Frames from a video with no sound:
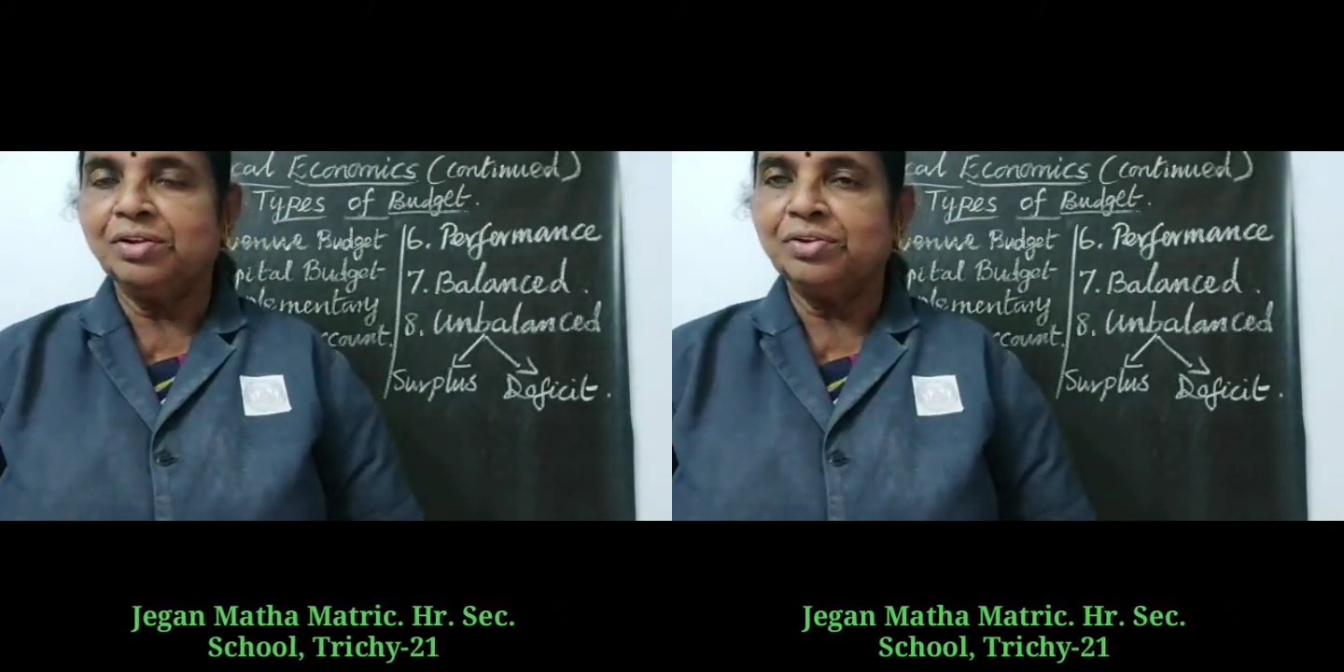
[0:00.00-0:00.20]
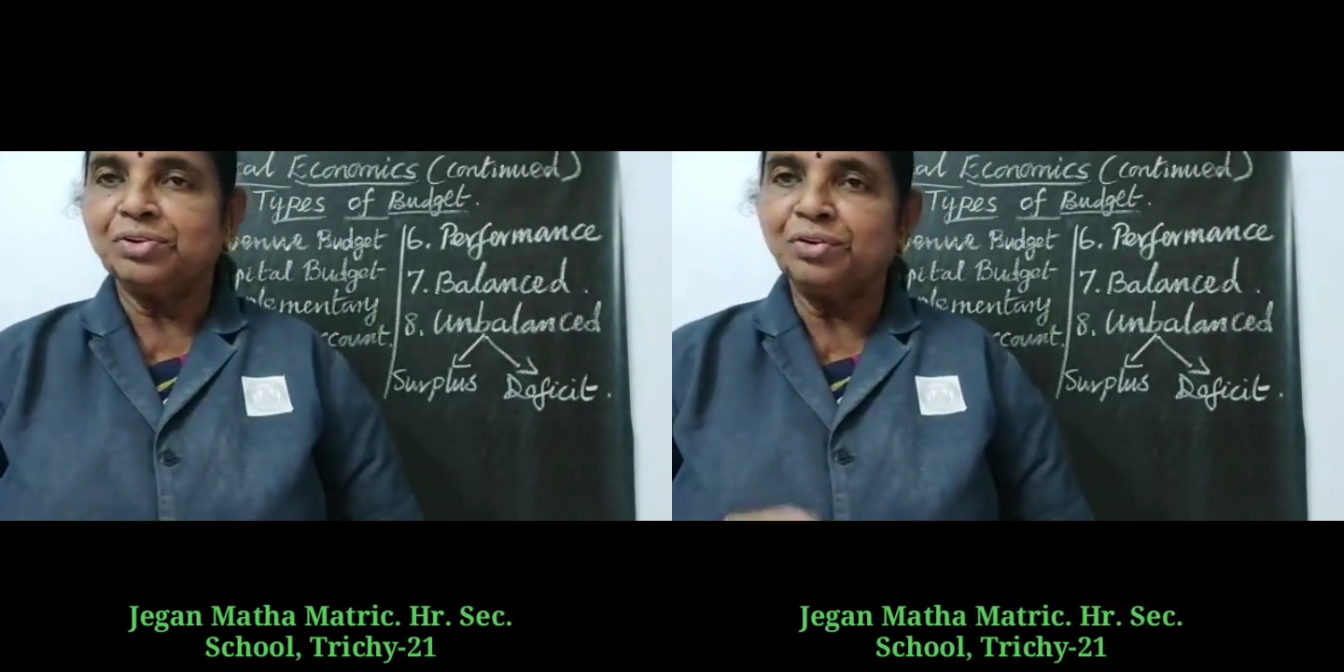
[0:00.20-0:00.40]

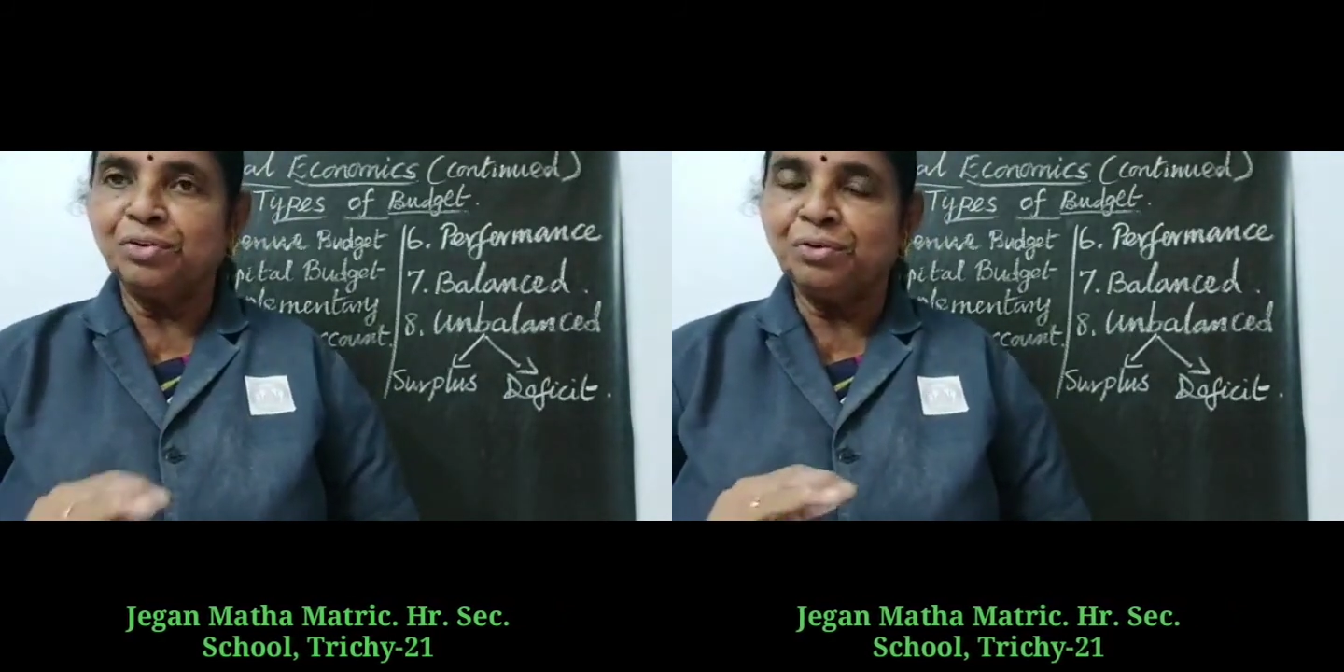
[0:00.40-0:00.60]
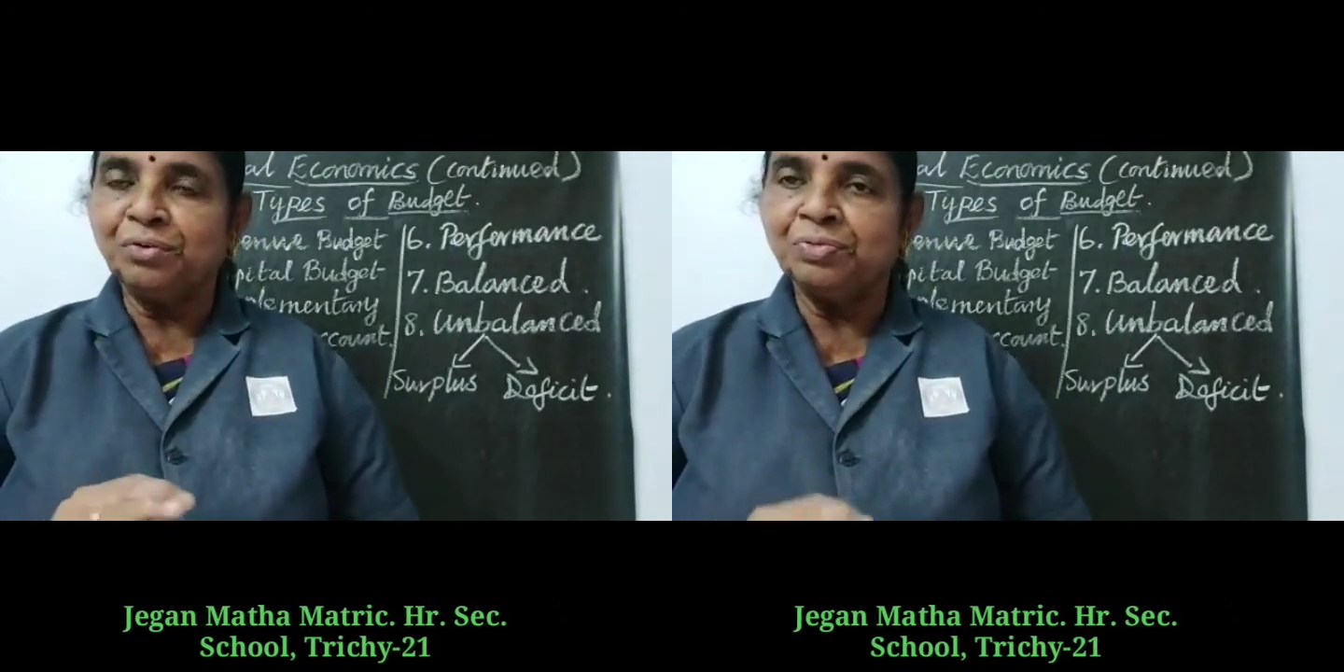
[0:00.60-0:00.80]

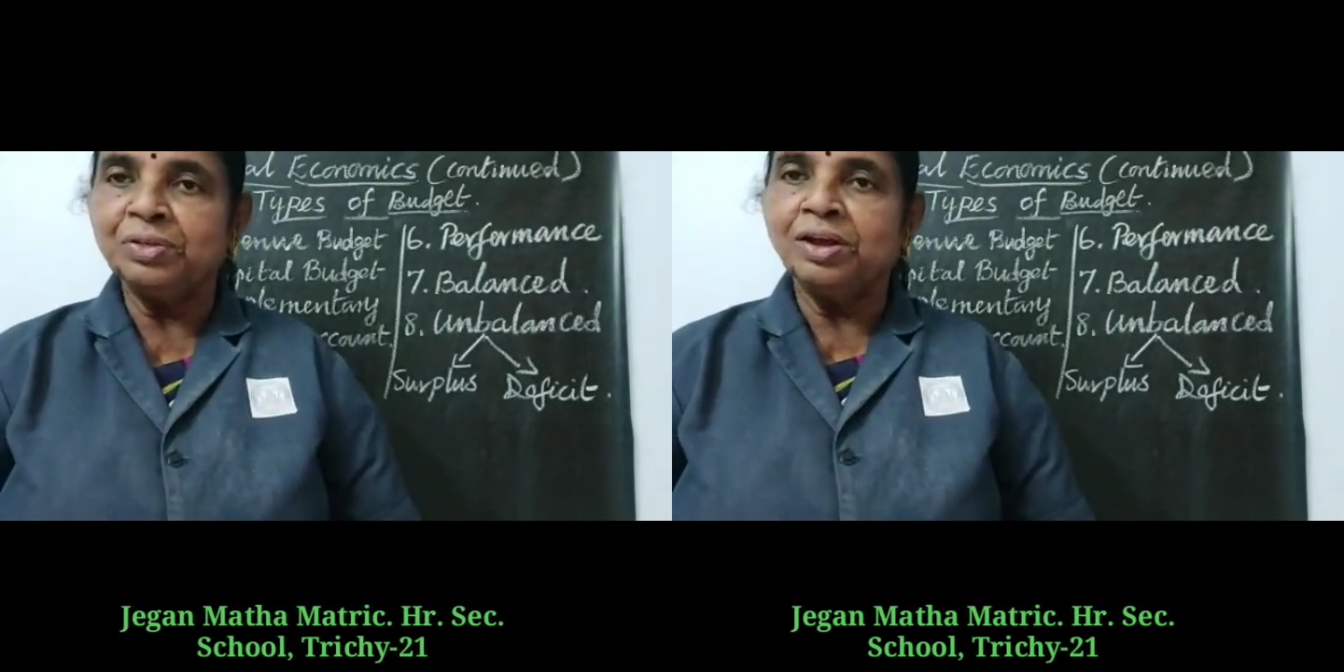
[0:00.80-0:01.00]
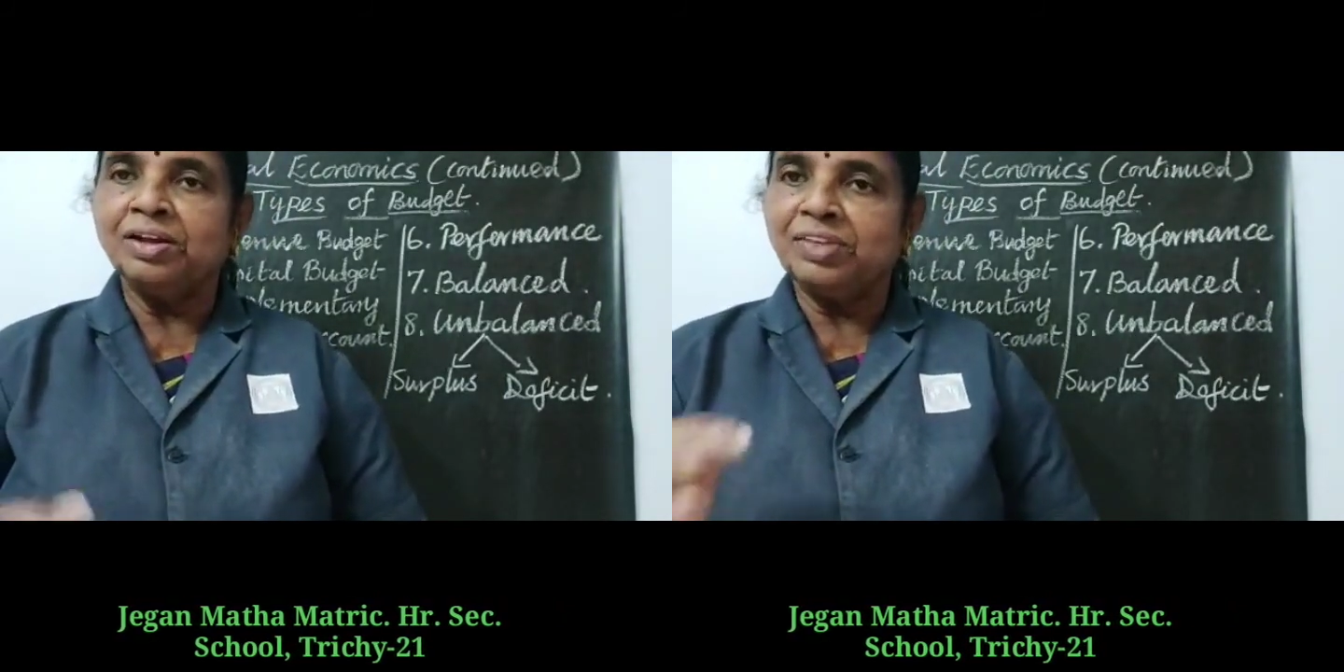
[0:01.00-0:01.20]
So
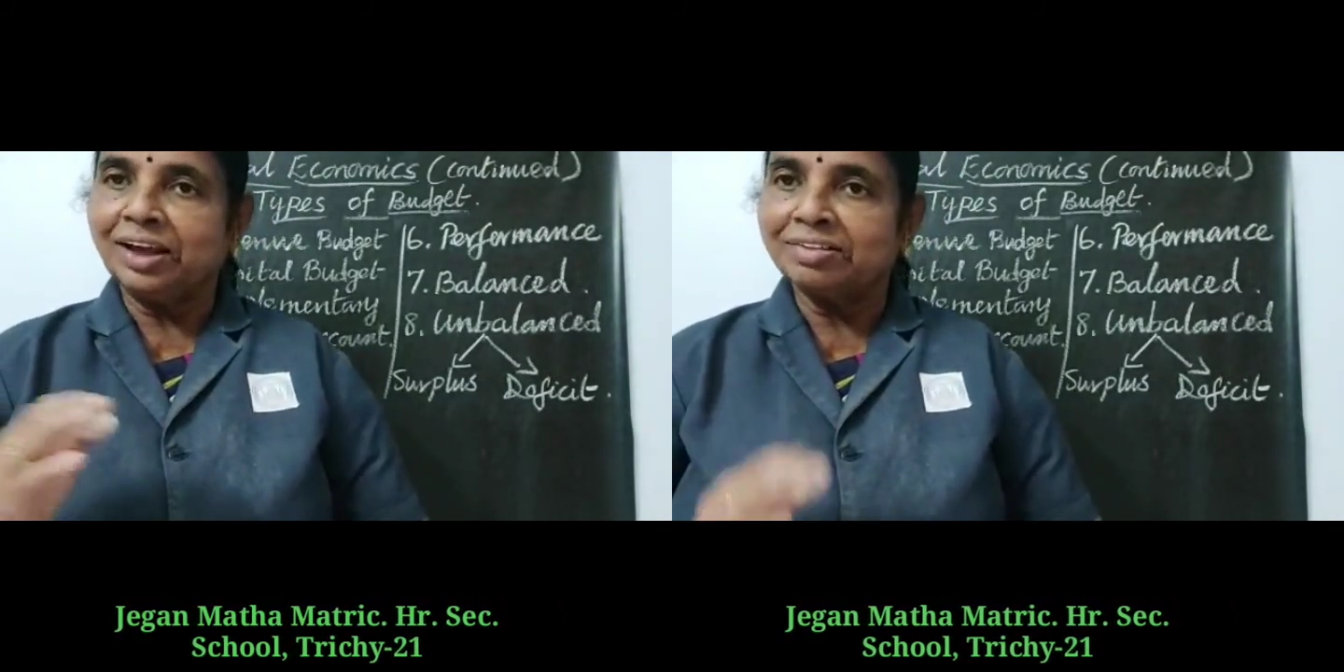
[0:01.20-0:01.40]
the